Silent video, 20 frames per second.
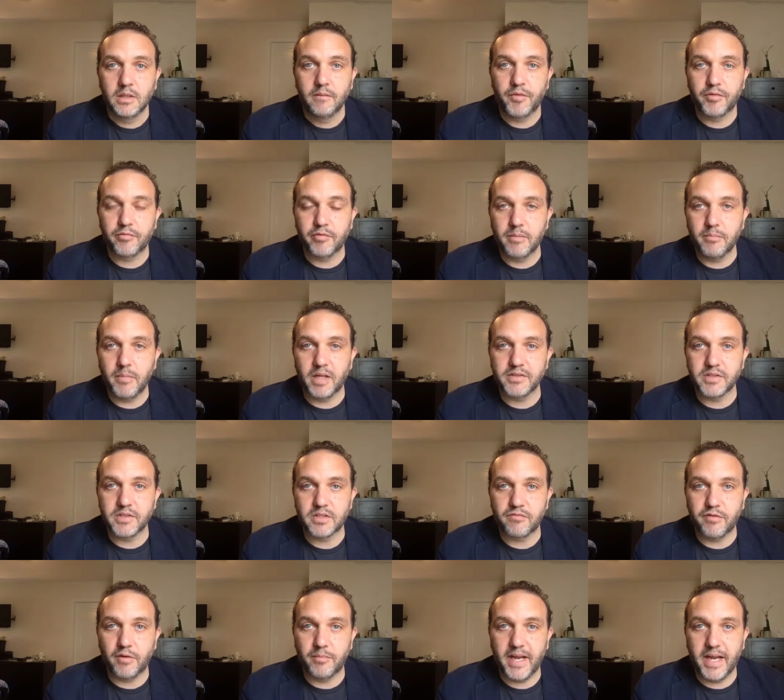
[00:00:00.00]
3
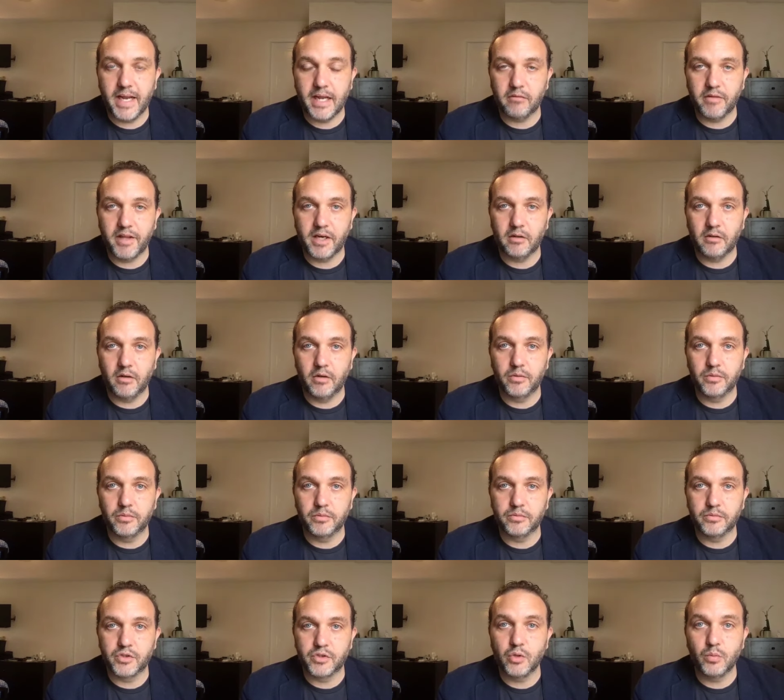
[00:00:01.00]
months from now, let
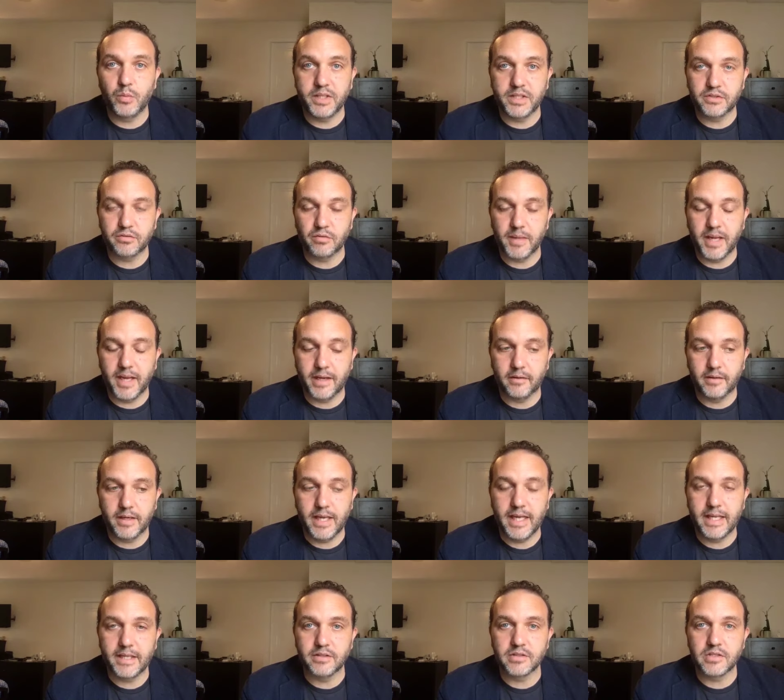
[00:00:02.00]
alone 2 weeks from now.
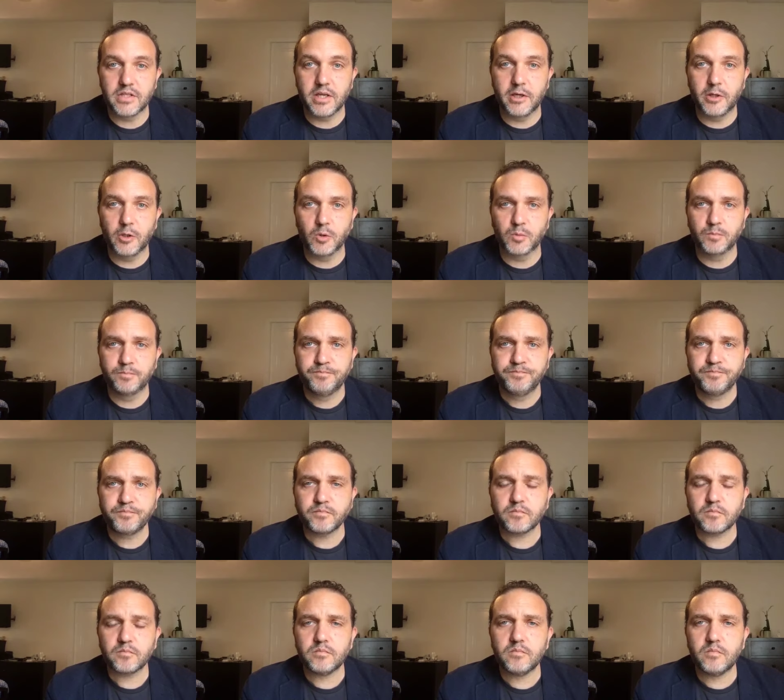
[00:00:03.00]
And so
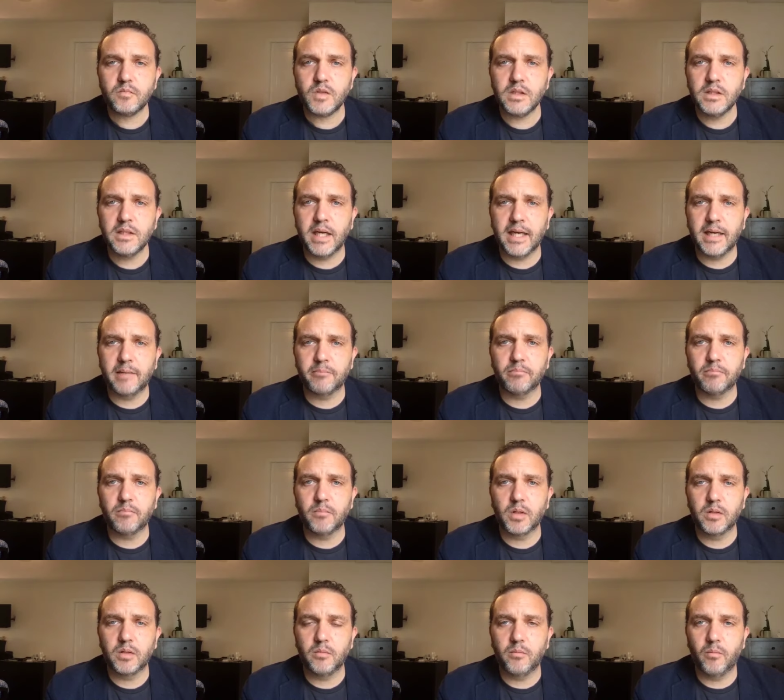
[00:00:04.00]

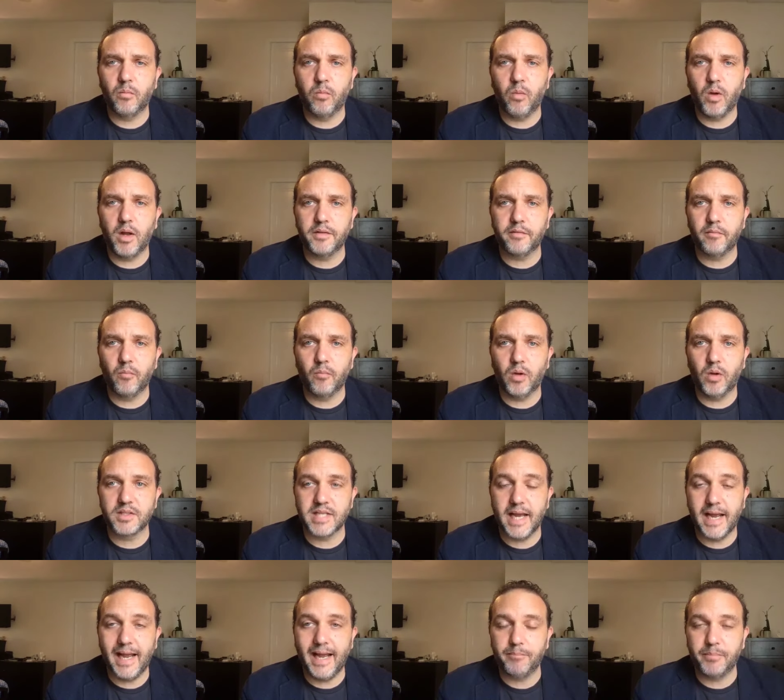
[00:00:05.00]
what's
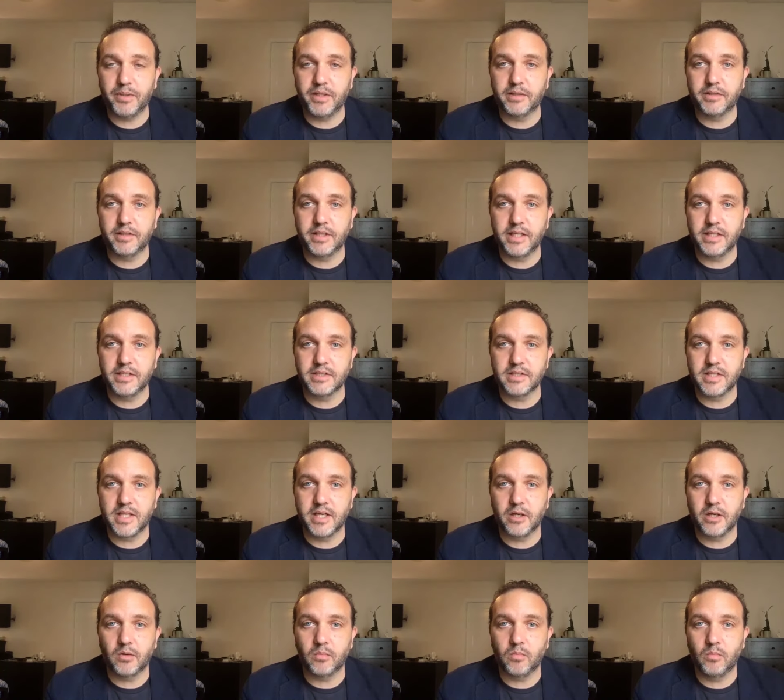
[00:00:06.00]
happened is
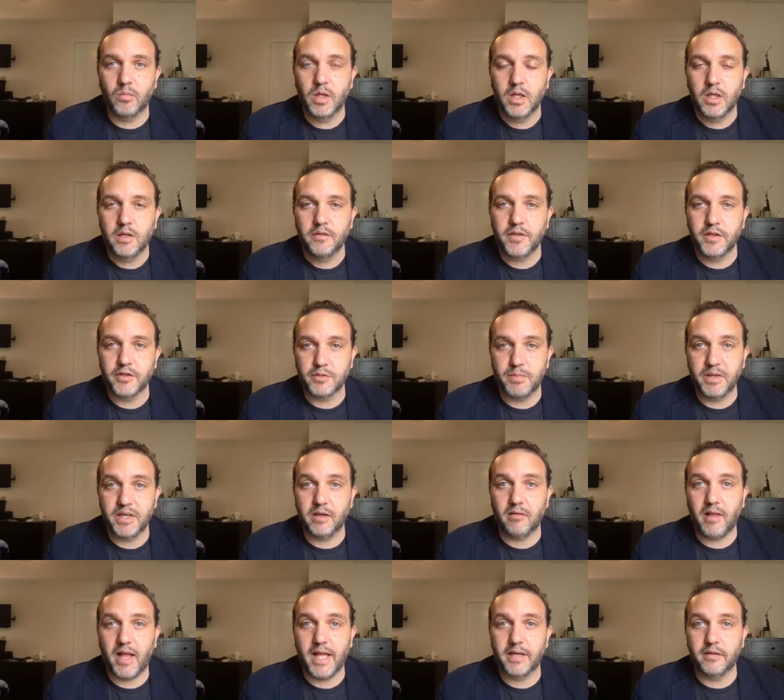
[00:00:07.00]
there's been
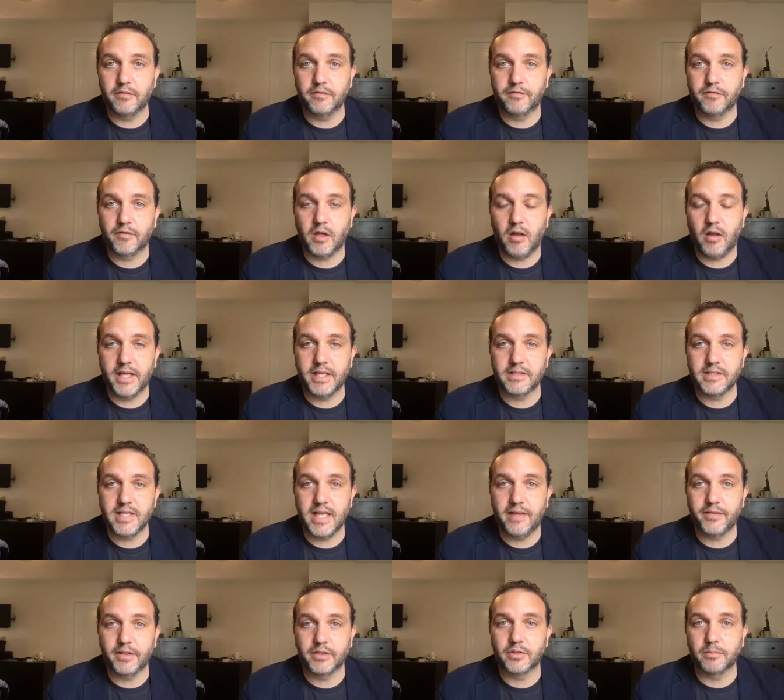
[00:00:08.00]
a lot of clients
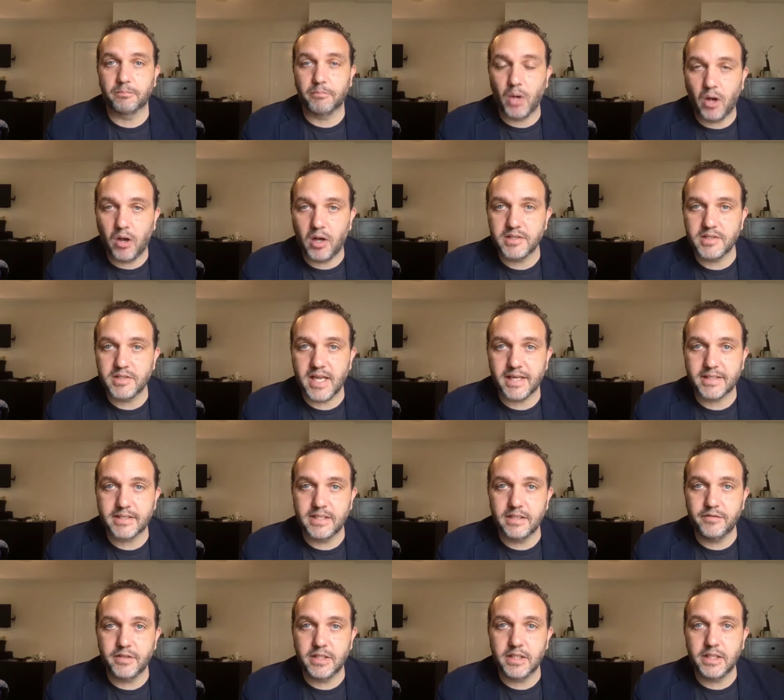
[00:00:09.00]
having to pause
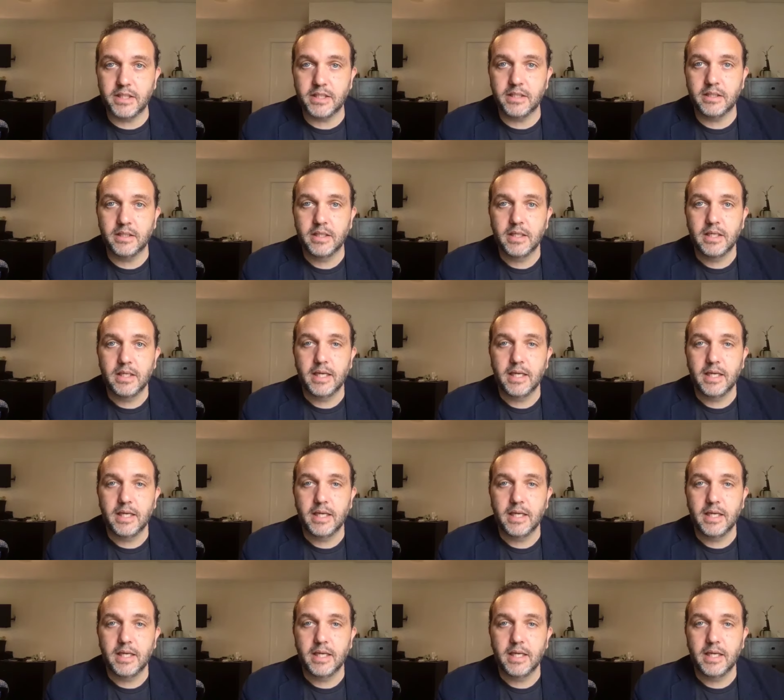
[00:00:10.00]
activity,